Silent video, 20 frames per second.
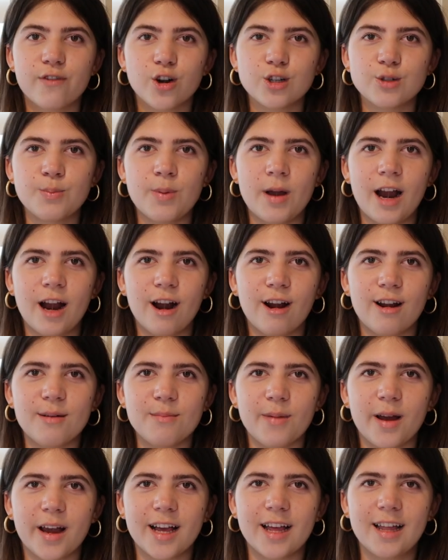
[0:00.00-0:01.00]
first pair in
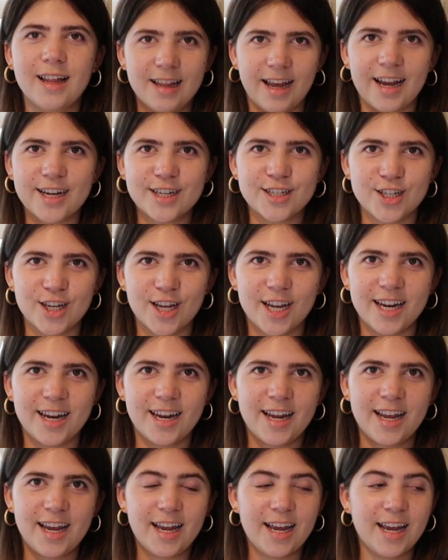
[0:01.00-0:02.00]
my
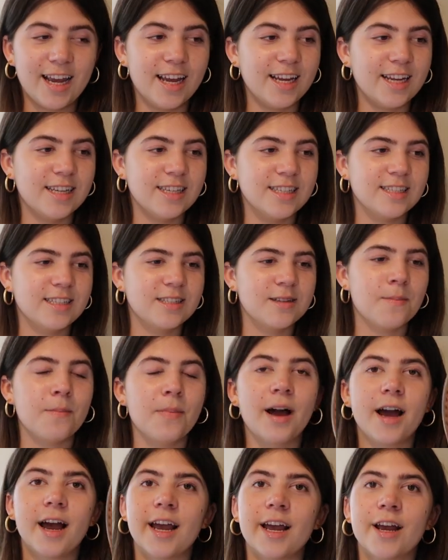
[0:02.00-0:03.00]
collection is
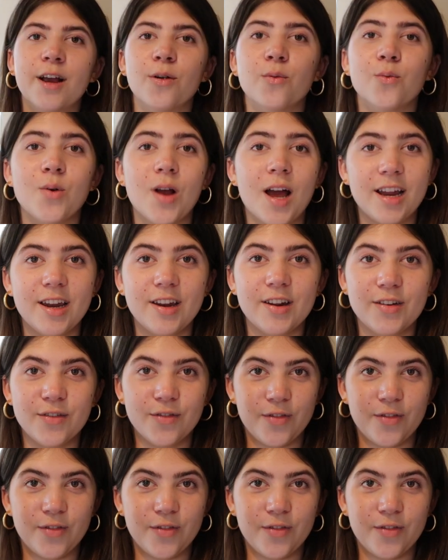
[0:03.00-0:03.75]
my red